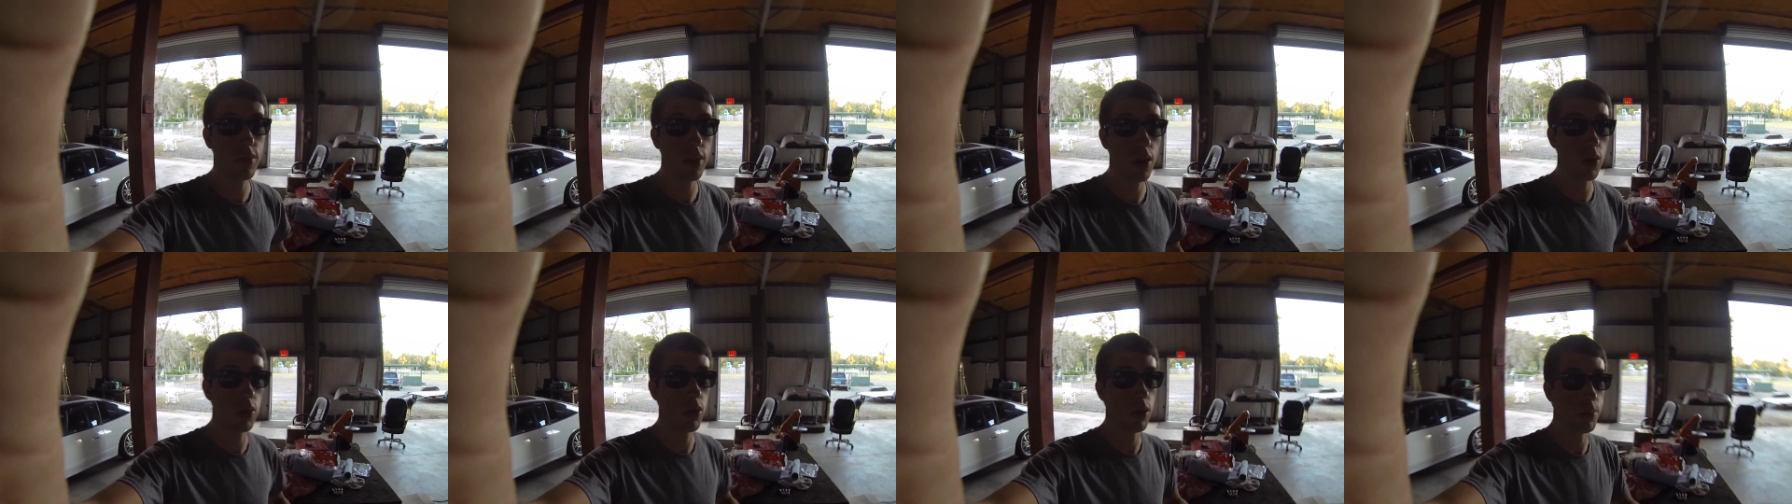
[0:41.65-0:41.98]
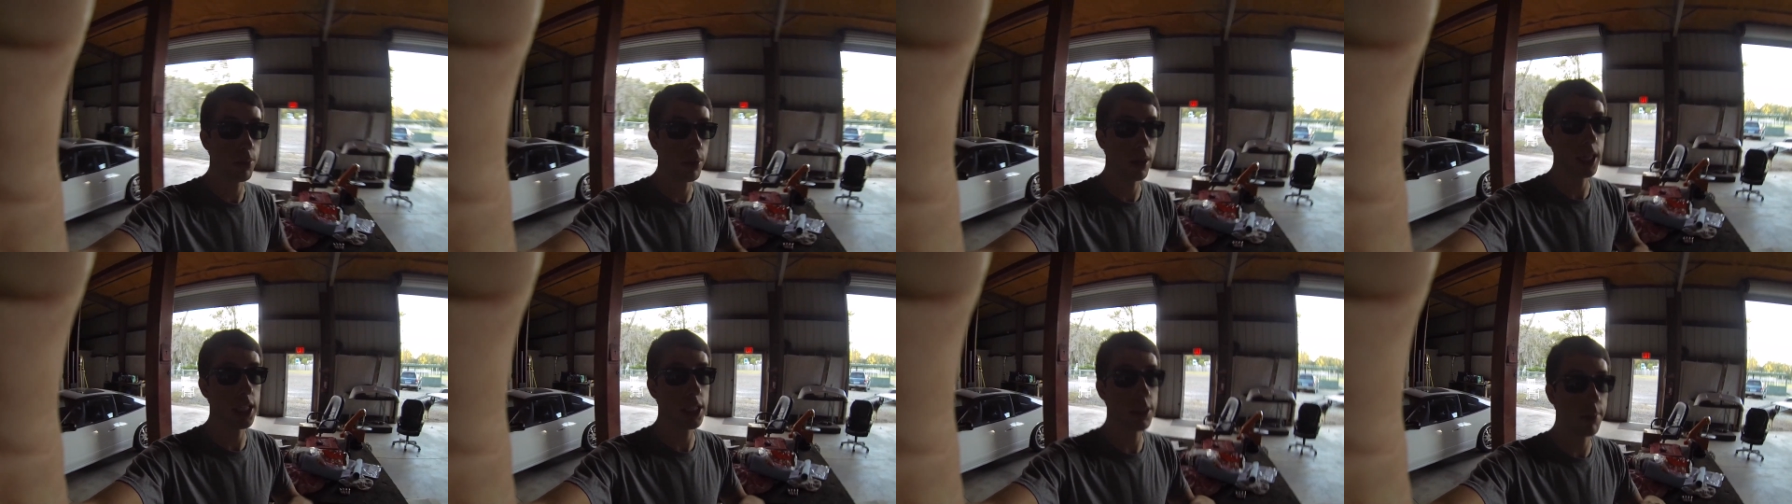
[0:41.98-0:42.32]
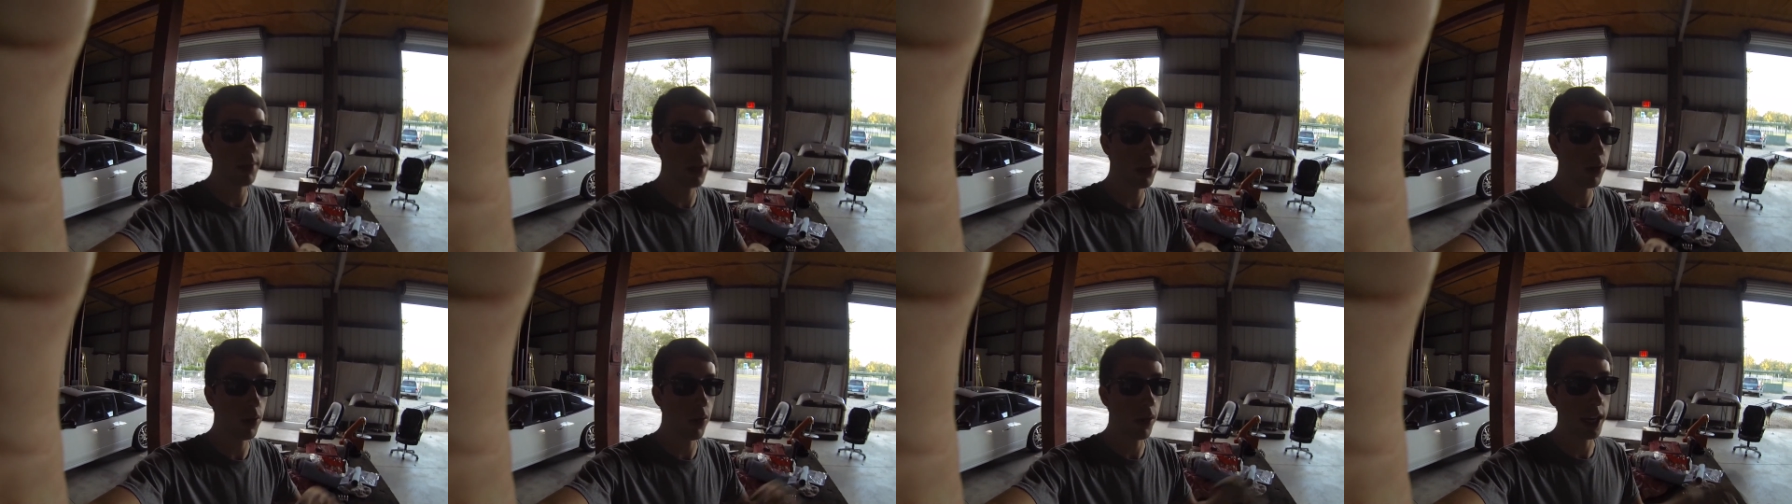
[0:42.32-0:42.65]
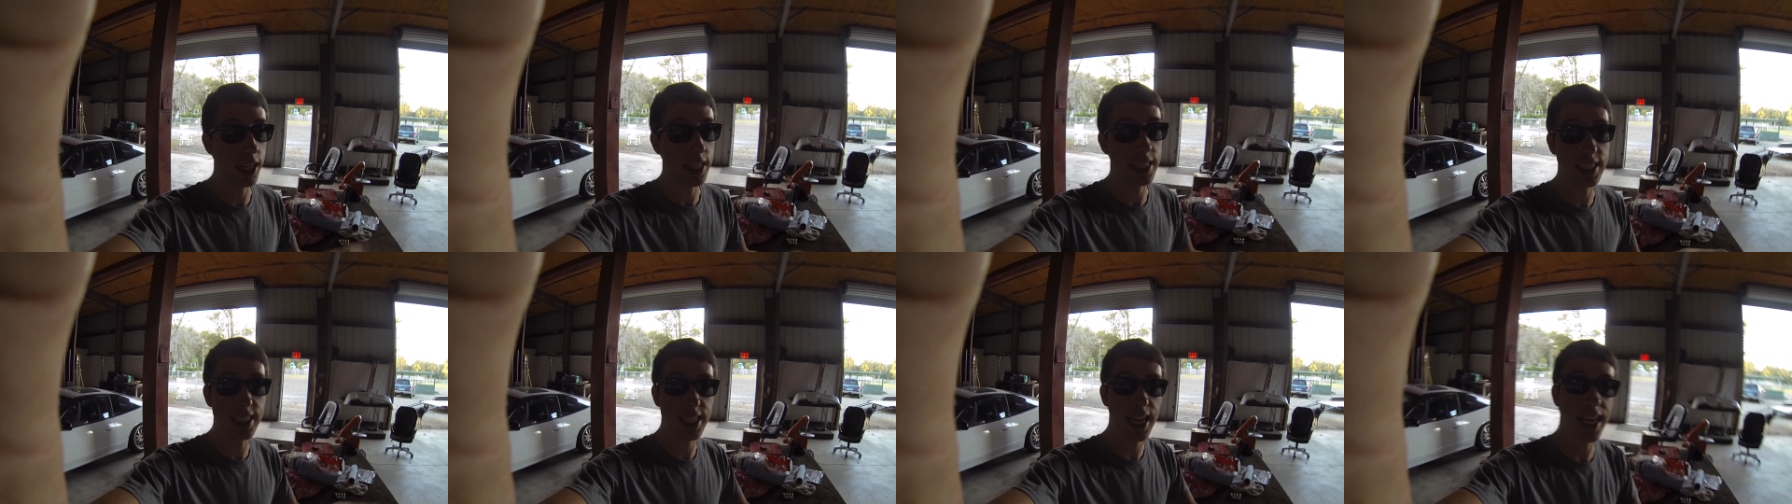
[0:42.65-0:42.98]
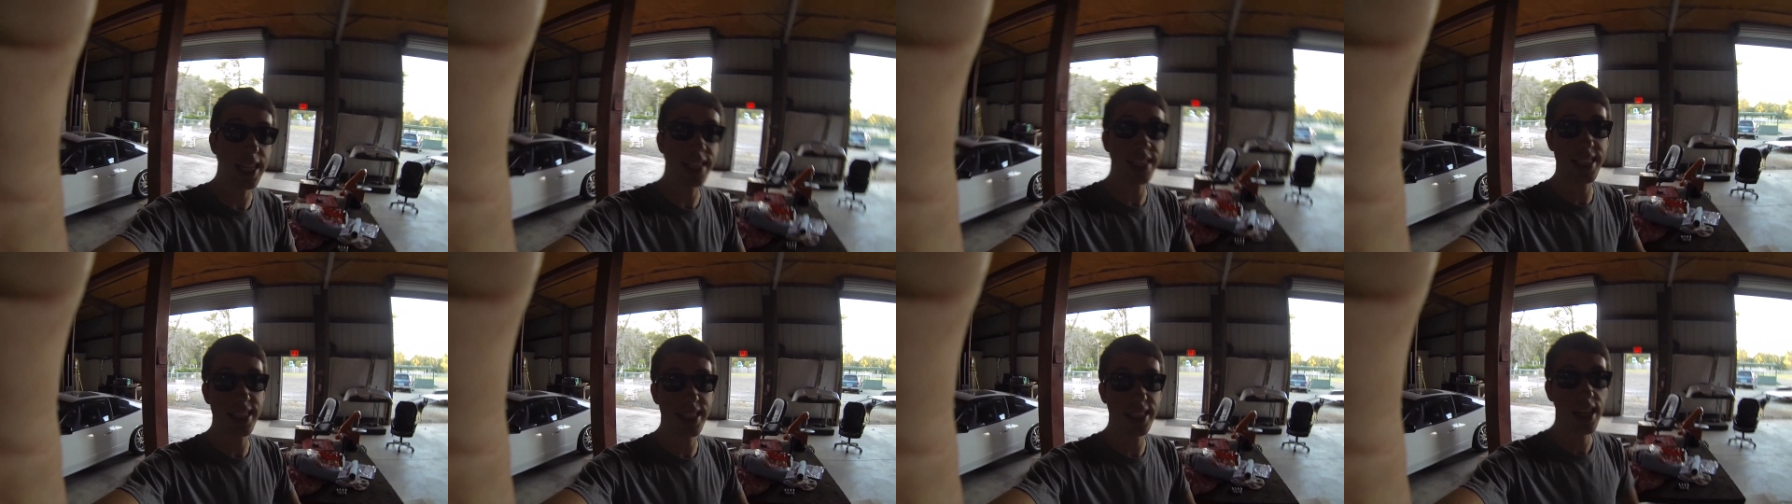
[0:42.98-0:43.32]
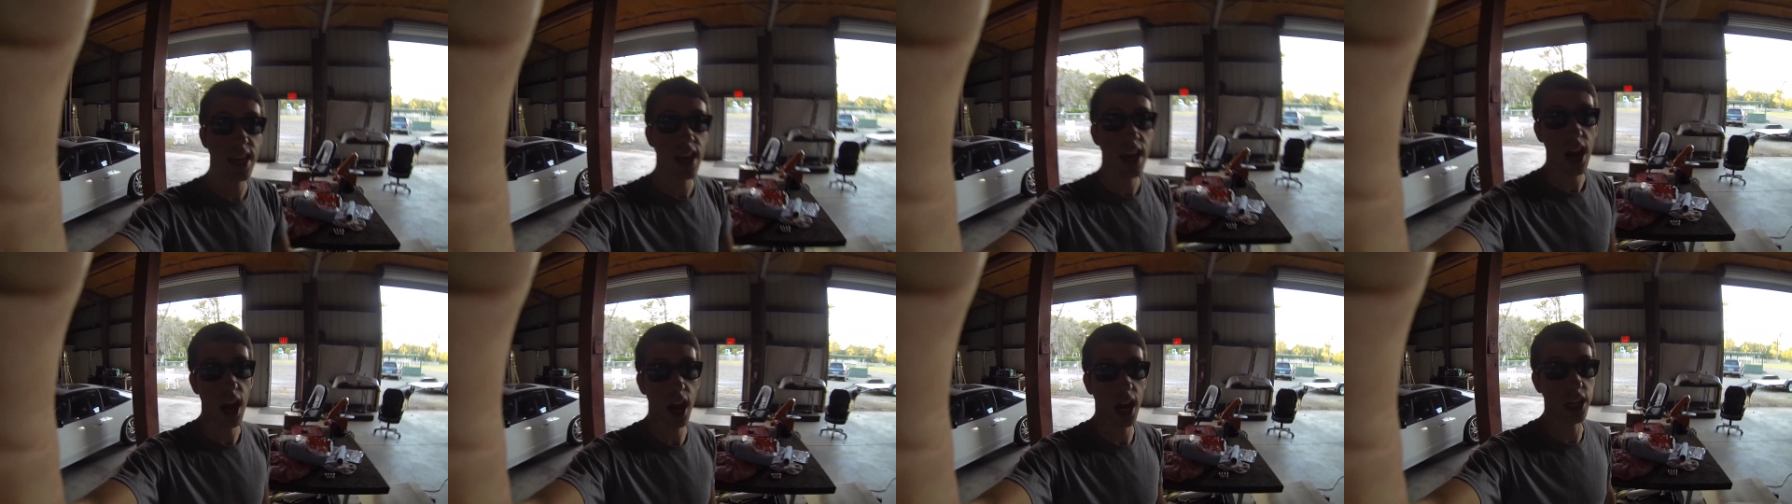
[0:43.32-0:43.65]
replacement ring sets
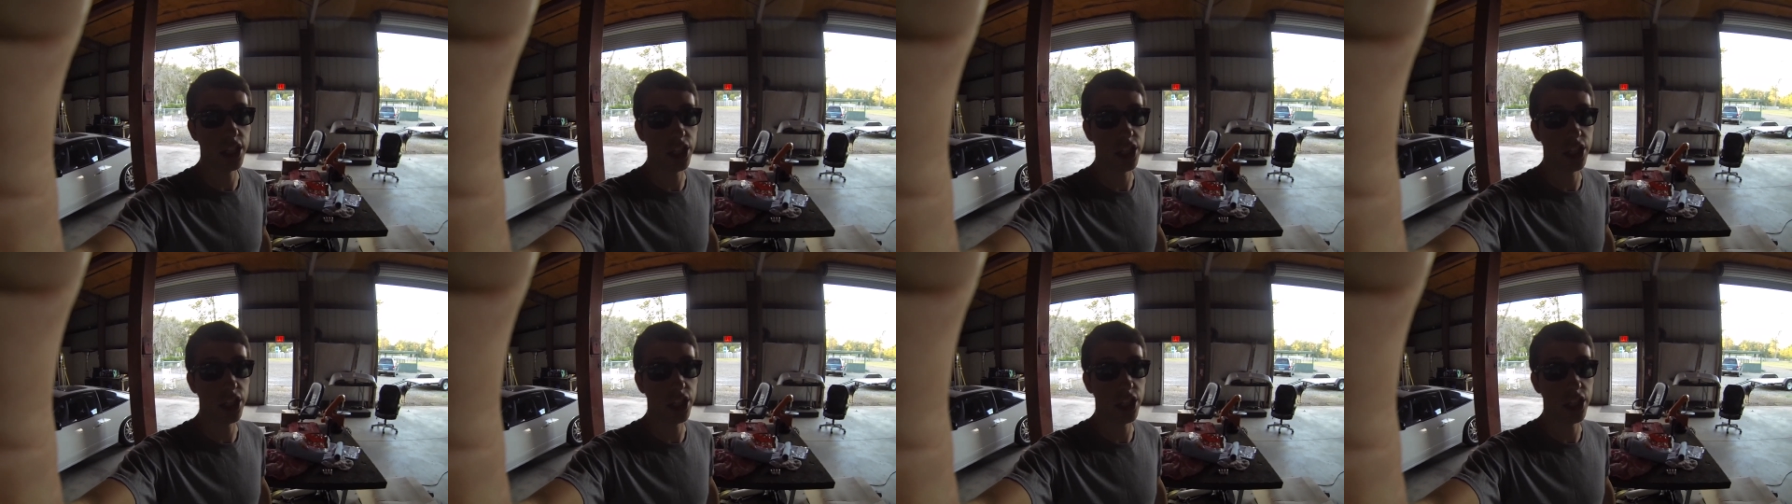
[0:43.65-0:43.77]
uh,